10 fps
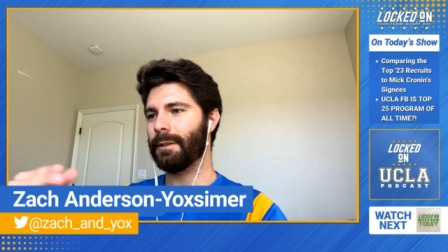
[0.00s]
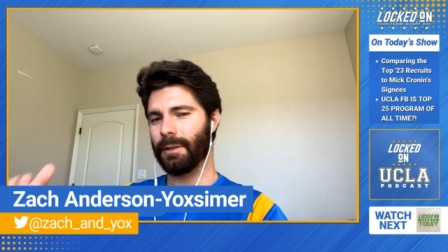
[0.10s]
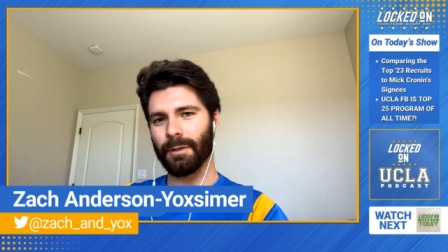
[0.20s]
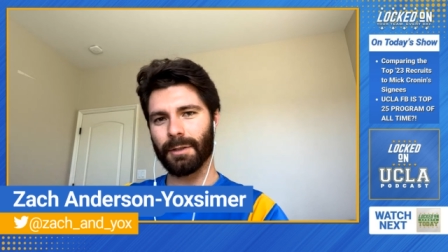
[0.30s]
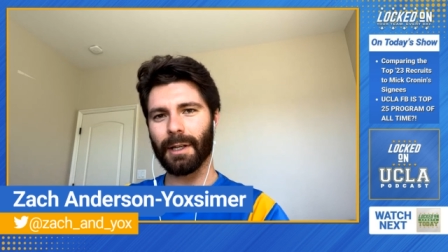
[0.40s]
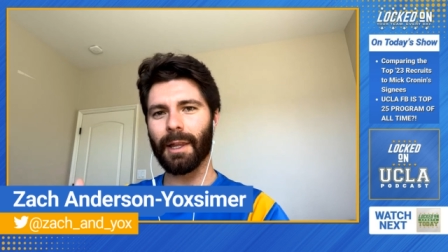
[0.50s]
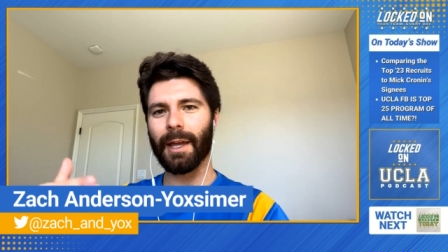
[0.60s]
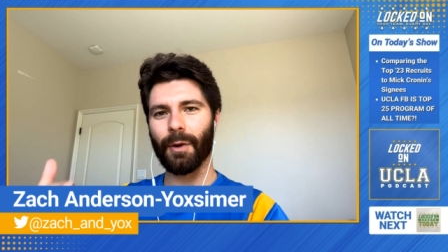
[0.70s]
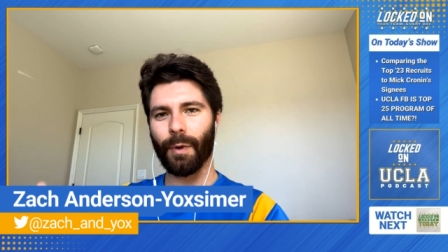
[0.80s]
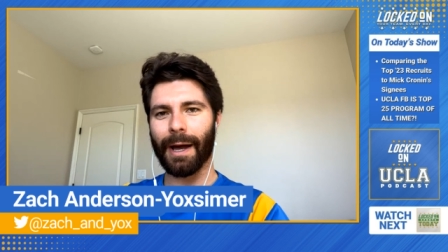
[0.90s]

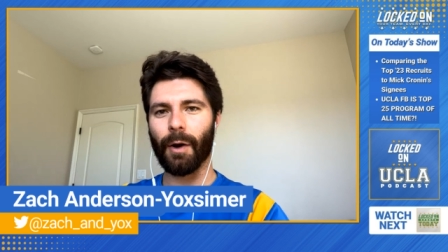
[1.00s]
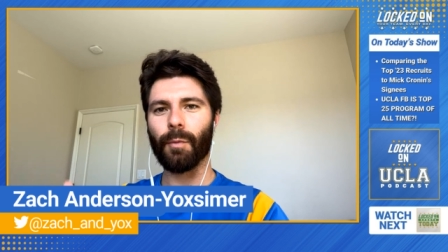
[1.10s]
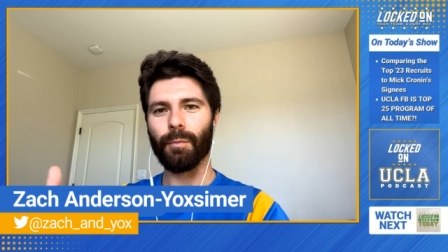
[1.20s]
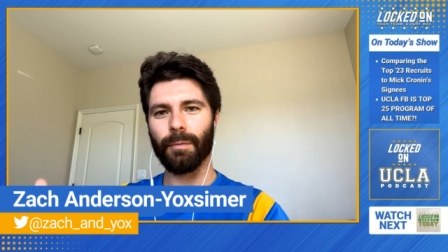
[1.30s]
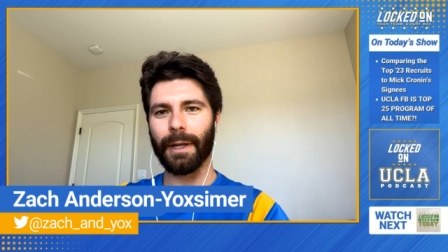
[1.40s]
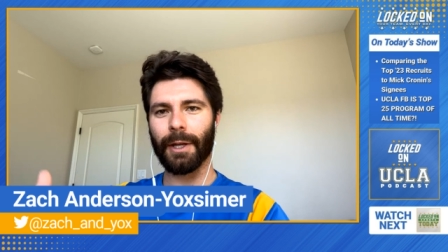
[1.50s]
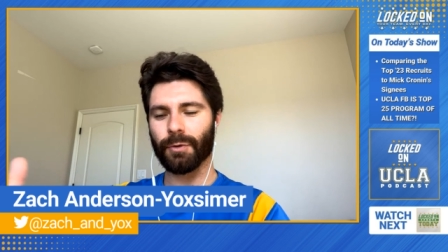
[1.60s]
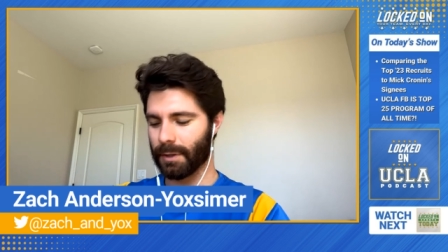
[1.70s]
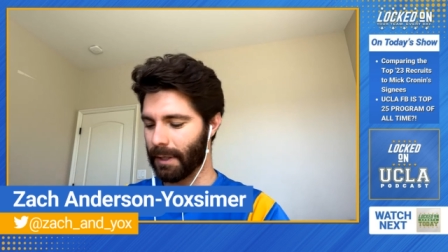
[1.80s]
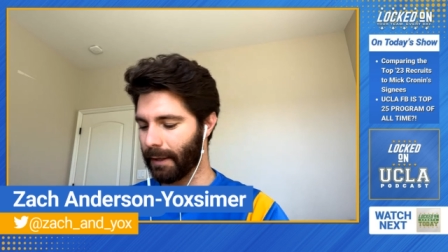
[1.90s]
UCLA, wow,
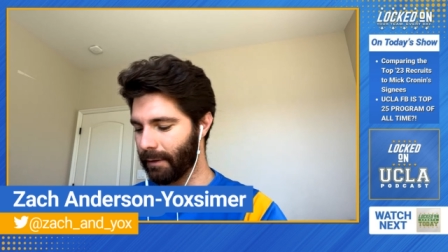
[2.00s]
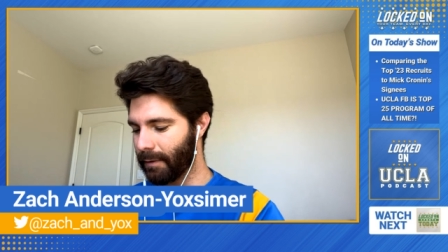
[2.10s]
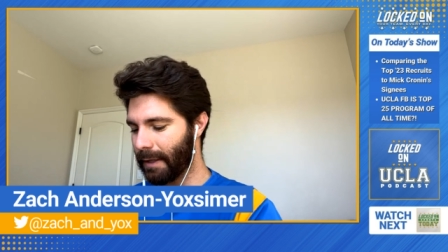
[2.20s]
interesting.